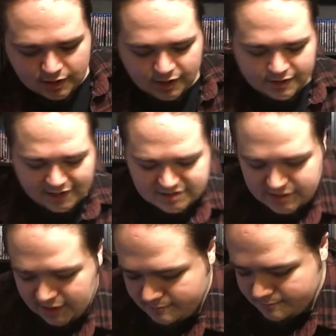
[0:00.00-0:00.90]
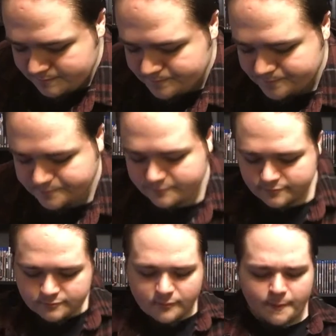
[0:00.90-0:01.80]
Next up,
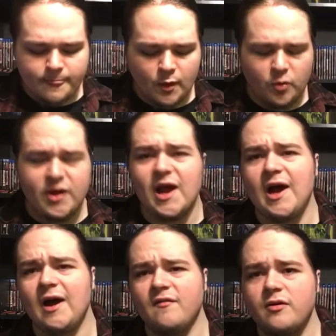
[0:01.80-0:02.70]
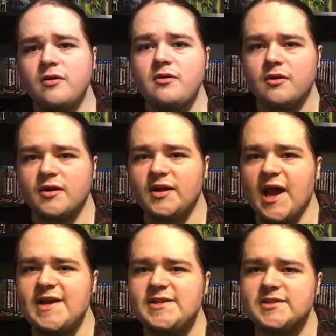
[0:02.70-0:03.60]
we have
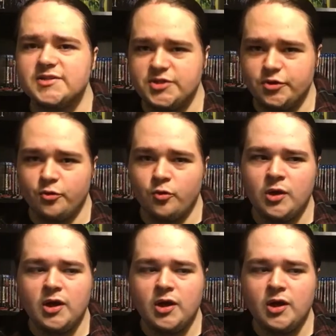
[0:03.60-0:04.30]
Gate 2.